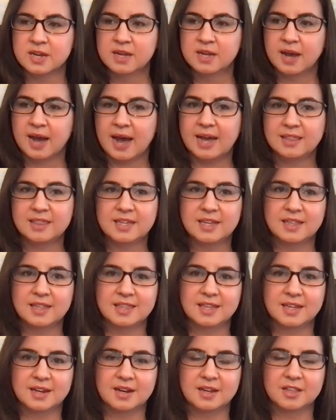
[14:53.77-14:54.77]
I think
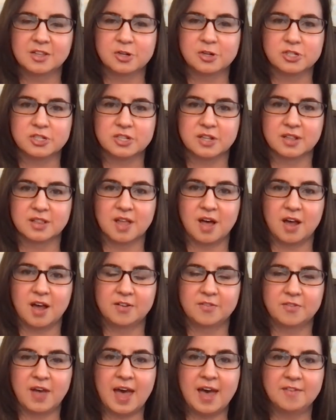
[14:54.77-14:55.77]
that there's a lot
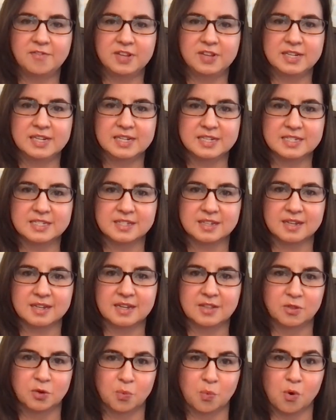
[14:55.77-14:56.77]
of heaviness
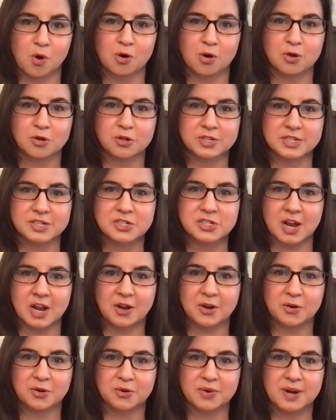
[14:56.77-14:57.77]
in the world in
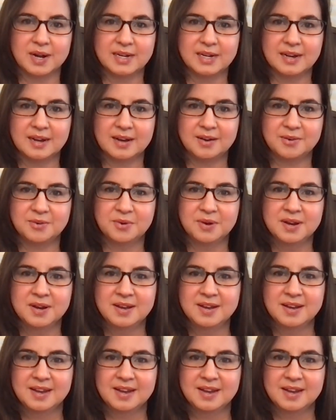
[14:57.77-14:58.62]
general right now.